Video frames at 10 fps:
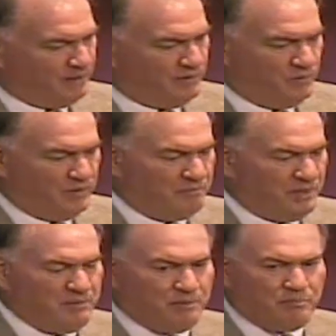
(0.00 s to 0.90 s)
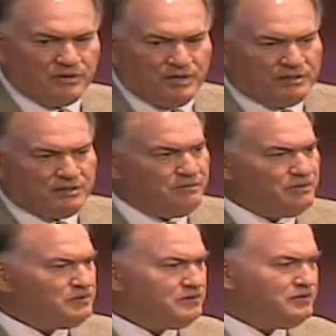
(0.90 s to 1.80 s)
where they may be productive in
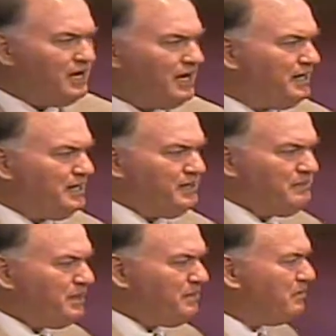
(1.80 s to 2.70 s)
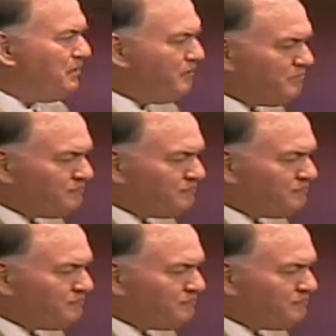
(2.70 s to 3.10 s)
society and maybe they're